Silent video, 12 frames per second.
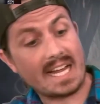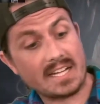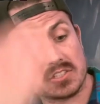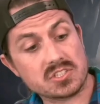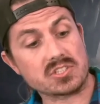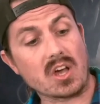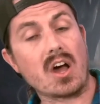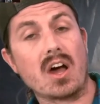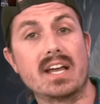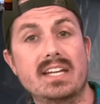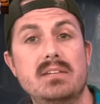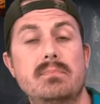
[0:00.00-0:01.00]
and saw
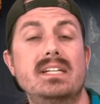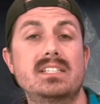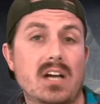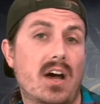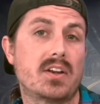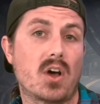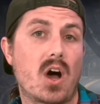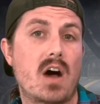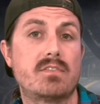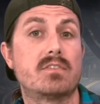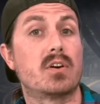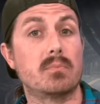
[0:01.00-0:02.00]
it had been cut
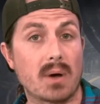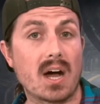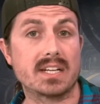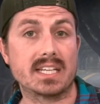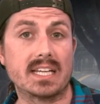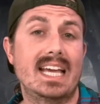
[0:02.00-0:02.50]
off of her body.